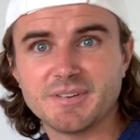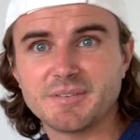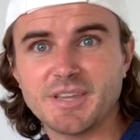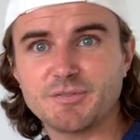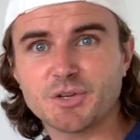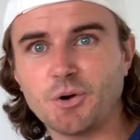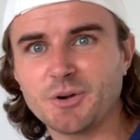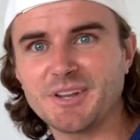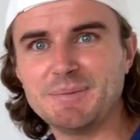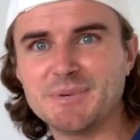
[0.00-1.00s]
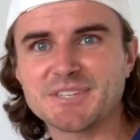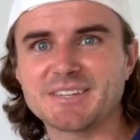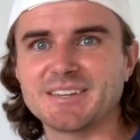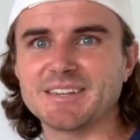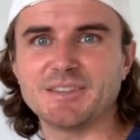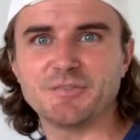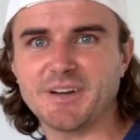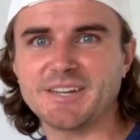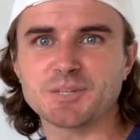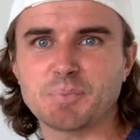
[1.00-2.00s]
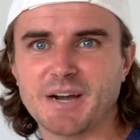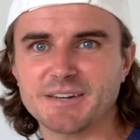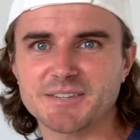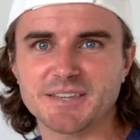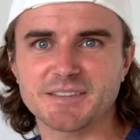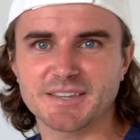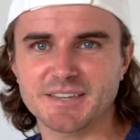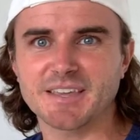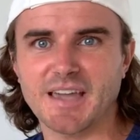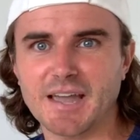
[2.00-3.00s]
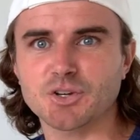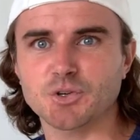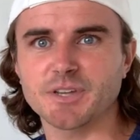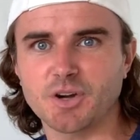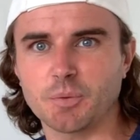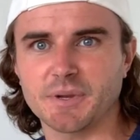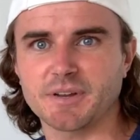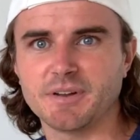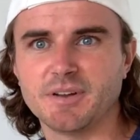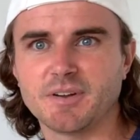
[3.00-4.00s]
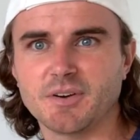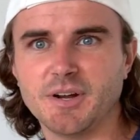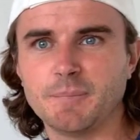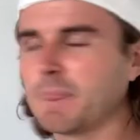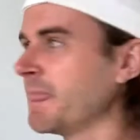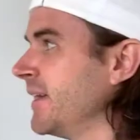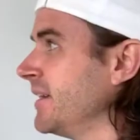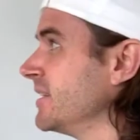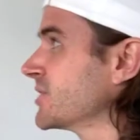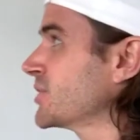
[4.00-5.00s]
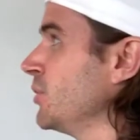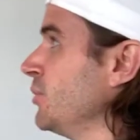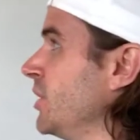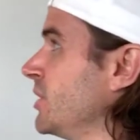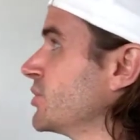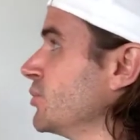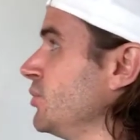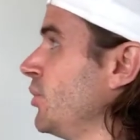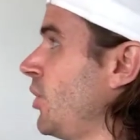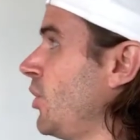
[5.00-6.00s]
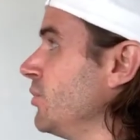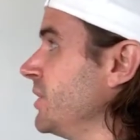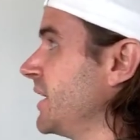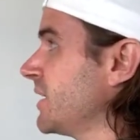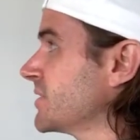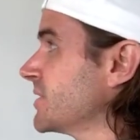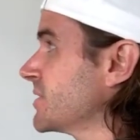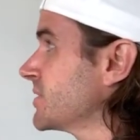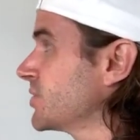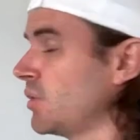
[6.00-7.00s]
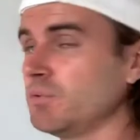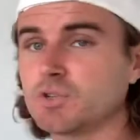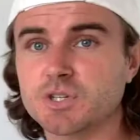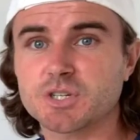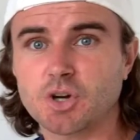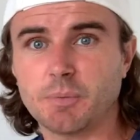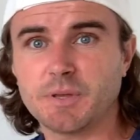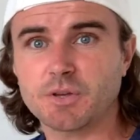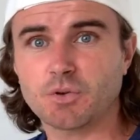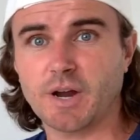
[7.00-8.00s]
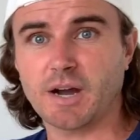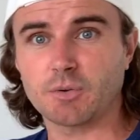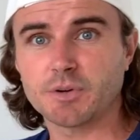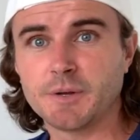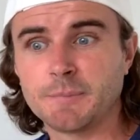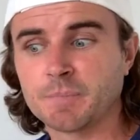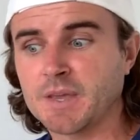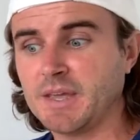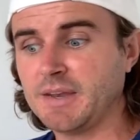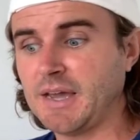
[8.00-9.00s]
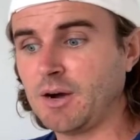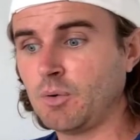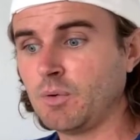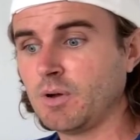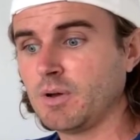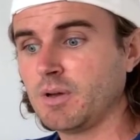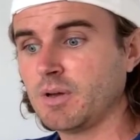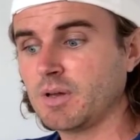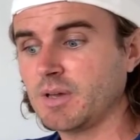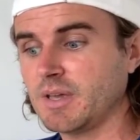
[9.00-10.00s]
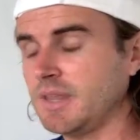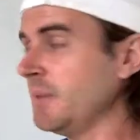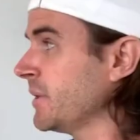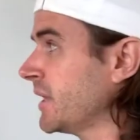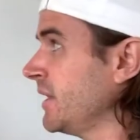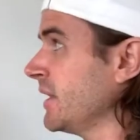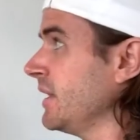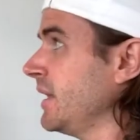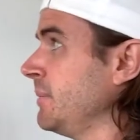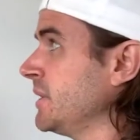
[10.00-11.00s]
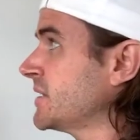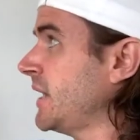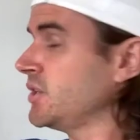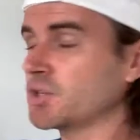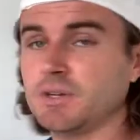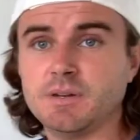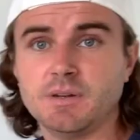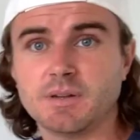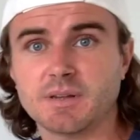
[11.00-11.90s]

They've totally missed it. And the funniest part is they think they're actually copying, right? So do your own analysis. Don't just copy the crowd. Now, in the beginning, imitation,